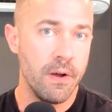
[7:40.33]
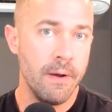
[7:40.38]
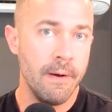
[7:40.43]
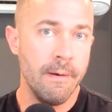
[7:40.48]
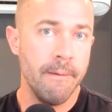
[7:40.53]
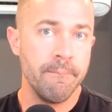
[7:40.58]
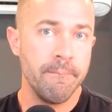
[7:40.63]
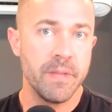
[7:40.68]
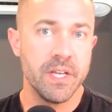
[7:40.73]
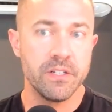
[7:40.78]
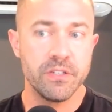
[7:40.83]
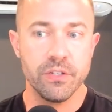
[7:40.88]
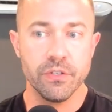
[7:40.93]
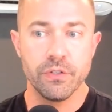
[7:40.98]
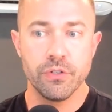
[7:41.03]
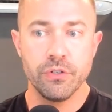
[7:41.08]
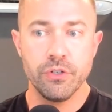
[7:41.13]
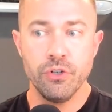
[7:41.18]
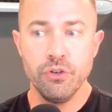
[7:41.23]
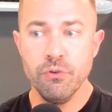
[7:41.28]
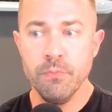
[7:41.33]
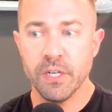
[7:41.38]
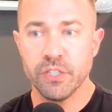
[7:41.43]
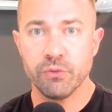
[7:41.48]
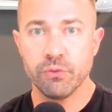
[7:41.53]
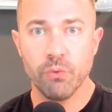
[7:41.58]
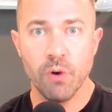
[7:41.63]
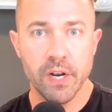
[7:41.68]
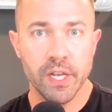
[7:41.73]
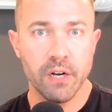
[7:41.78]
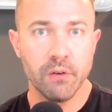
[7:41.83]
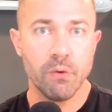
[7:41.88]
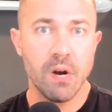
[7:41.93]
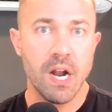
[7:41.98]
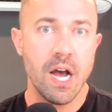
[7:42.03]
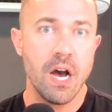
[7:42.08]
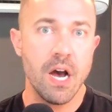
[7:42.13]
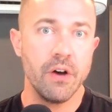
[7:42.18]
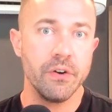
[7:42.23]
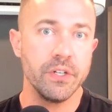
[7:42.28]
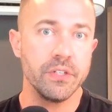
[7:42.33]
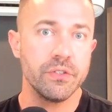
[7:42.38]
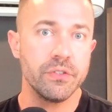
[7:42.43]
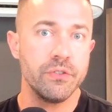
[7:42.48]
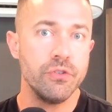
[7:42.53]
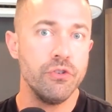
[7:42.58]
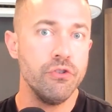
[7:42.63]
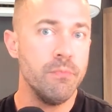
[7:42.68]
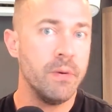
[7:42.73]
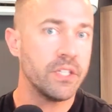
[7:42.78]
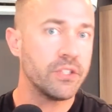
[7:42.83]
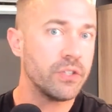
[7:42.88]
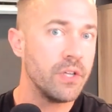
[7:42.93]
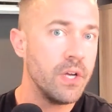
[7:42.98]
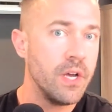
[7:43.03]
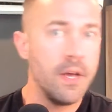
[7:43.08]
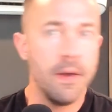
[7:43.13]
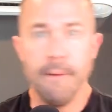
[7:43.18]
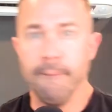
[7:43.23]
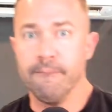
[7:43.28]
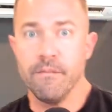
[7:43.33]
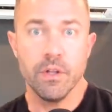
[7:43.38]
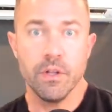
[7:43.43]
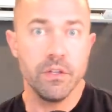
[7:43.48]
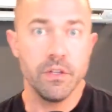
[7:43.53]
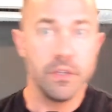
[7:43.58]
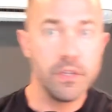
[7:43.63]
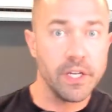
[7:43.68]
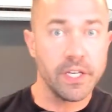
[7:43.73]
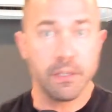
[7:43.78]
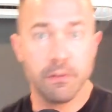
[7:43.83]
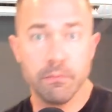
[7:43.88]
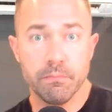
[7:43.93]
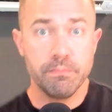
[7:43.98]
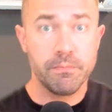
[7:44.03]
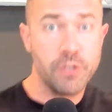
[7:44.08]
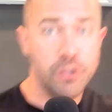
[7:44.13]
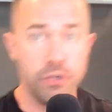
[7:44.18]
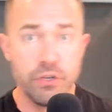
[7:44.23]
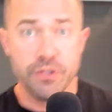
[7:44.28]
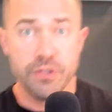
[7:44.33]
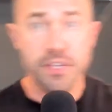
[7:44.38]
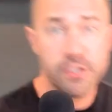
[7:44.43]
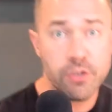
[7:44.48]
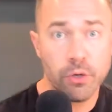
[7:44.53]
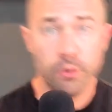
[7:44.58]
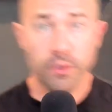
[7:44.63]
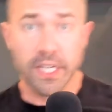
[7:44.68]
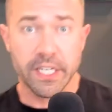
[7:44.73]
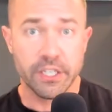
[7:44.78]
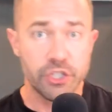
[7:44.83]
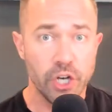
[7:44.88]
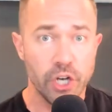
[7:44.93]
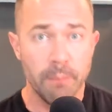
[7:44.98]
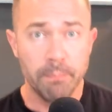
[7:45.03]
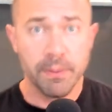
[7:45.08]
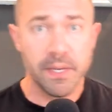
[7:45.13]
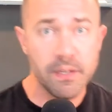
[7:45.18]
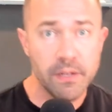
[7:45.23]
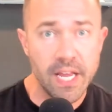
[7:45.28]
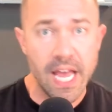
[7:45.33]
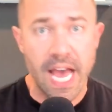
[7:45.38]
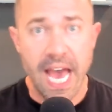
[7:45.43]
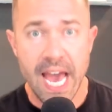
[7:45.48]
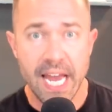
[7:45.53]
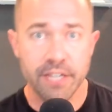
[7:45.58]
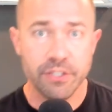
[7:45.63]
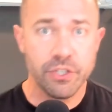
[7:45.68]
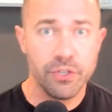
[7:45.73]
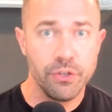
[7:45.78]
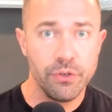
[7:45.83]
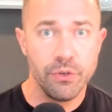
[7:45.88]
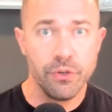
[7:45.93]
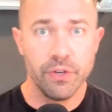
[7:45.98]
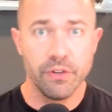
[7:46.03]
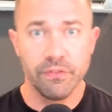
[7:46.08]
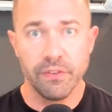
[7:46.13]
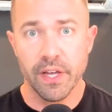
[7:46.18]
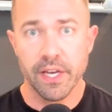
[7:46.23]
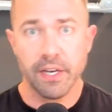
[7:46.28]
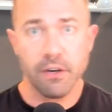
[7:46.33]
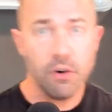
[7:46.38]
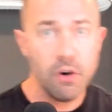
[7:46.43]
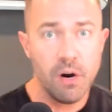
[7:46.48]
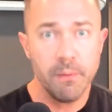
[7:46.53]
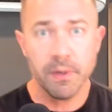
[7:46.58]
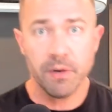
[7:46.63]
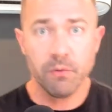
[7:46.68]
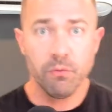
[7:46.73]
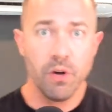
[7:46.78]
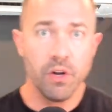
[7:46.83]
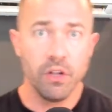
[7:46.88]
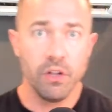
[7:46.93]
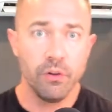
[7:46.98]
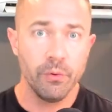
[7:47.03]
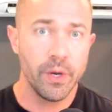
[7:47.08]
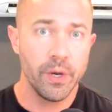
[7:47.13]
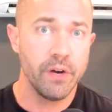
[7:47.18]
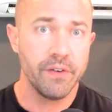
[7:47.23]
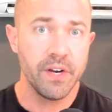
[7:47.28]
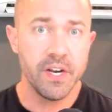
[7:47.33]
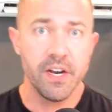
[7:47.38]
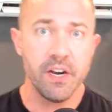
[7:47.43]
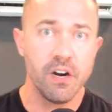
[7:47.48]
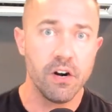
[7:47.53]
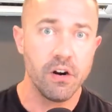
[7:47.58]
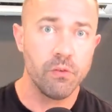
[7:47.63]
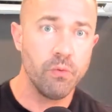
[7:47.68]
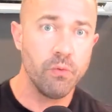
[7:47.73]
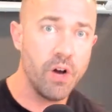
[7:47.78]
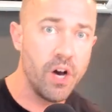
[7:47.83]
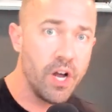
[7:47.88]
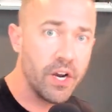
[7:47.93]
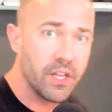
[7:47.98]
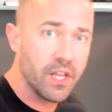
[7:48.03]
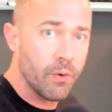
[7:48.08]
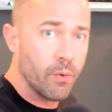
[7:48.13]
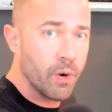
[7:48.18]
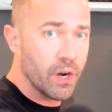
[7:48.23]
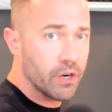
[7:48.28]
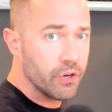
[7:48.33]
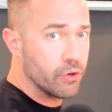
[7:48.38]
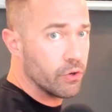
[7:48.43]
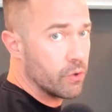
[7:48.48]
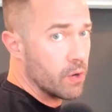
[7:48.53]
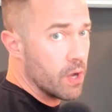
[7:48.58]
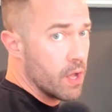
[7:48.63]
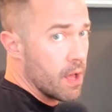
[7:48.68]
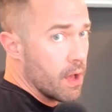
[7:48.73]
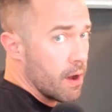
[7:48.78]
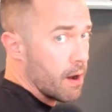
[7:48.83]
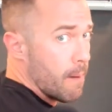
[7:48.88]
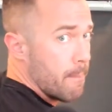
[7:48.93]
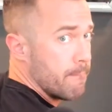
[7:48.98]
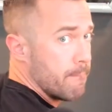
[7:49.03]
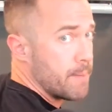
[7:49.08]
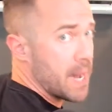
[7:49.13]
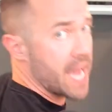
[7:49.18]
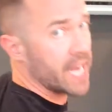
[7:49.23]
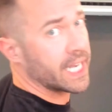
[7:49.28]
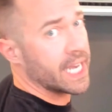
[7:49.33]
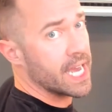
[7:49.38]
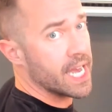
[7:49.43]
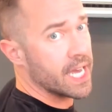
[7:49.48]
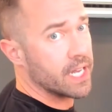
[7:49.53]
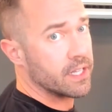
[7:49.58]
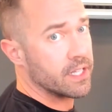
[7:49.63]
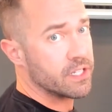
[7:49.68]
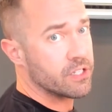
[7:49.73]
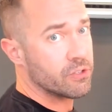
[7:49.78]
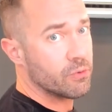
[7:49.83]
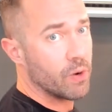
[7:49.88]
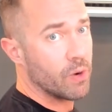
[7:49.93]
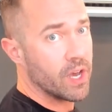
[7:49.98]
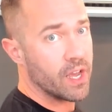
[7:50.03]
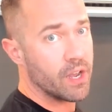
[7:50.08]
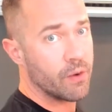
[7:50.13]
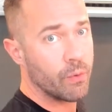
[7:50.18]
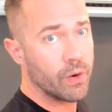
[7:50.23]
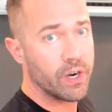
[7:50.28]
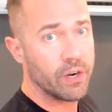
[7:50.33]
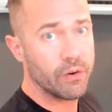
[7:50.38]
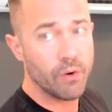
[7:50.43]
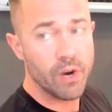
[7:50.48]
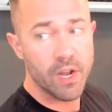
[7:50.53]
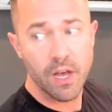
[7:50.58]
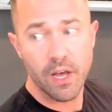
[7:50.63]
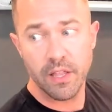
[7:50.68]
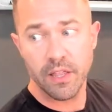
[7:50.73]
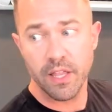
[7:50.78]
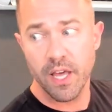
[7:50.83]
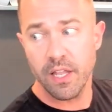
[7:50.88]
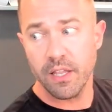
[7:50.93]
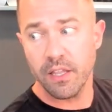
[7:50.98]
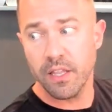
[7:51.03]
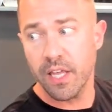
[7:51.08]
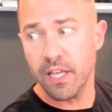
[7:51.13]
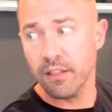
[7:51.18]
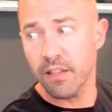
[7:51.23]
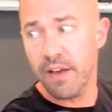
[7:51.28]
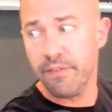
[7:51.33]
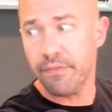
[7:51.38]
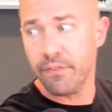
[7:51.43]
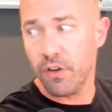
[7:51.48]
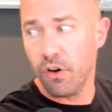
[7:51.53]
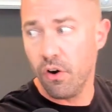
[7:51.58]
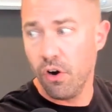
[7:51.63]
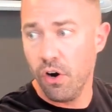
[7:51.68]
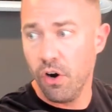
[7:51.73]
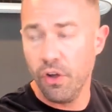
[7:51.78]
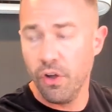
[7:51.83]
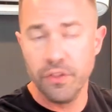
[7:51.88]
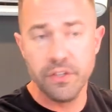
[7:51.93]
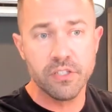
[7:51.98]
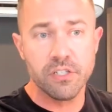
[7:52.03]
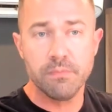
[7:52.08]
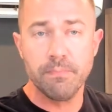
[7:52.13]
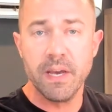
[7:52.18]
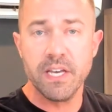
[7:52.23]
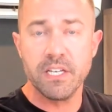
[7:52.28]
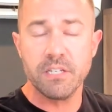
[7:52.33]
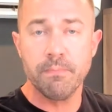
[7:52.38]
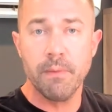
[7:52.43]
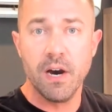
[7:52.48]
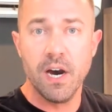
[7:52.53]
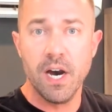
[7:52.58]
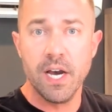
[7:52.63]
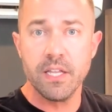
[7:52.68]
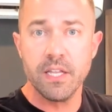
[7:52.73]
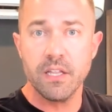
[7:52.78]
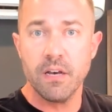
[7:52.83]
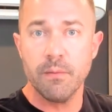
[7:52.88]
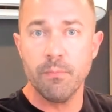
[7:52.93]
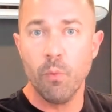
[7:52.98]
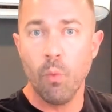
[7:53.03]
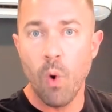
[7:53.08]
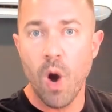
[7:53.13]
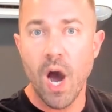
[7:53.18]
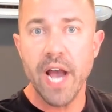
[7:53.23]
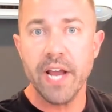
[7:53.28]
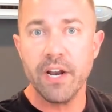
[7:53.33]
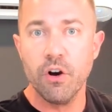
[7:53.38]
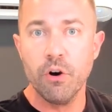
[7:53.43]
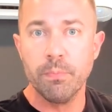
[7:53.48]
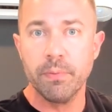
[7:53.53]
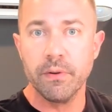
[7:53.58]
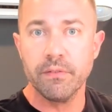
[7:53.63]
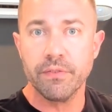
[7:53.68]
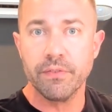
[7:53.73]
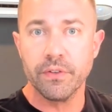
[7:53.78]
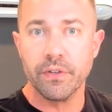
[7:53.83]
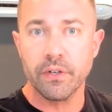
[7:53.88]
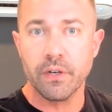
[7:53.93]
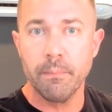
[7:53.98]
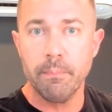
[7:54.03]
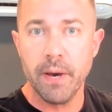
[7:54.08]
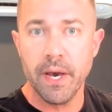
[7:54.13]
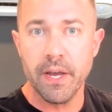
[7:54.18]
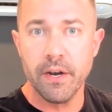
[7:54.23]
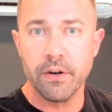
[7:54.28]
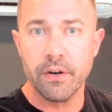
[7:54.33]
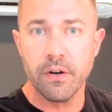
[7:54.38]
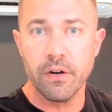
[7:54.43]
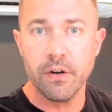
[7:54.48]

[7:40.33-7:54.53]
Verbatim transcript: It's this too much running around. It's too much uh, like this whole like jumpy attitude of like, oh, I'm going to run all the way over here or run. And they want to do a backhand this way when in rea- then they left all this space behind them wide open for their competitor